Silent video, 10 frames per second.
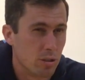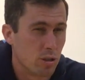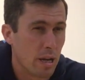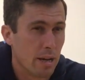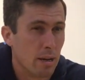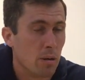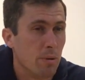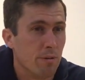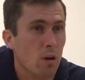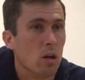to get a little
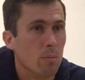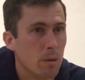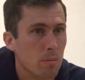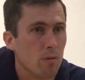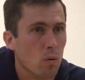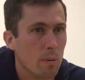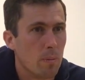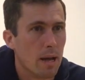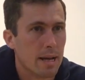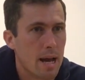bit of volume in before we
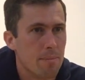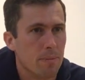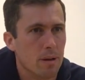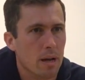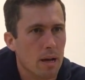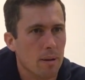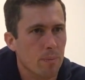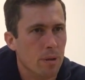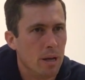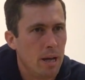play a game,
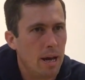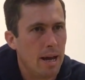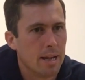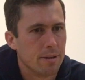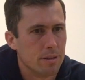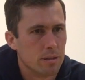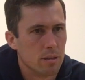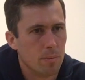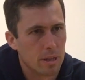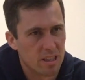and
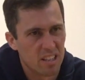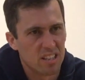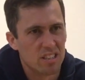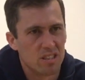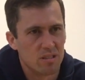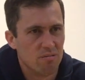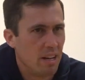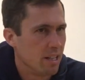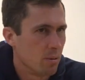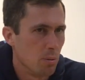the big thing is
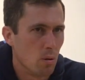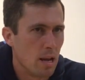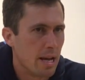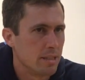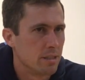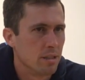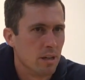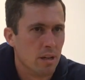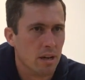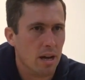hitting the ball late,
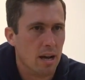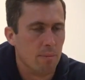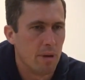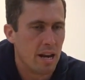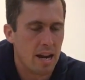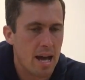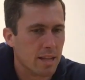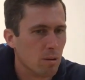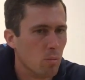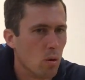and
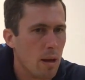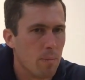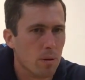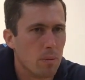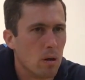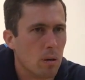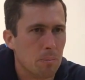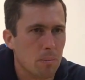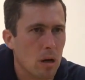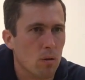lining the ball up on
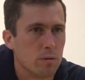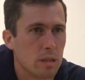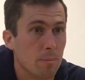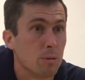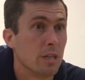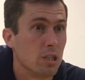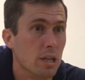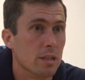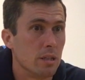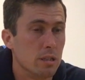my off stump,
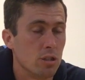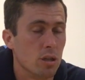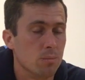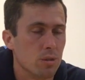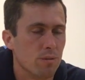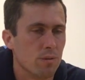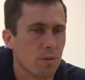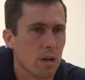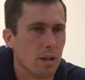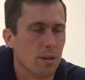especially in terms
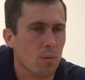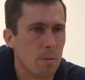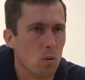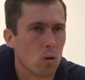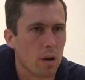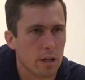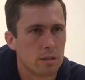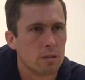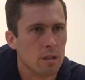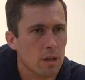of the red ball
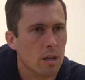crickets.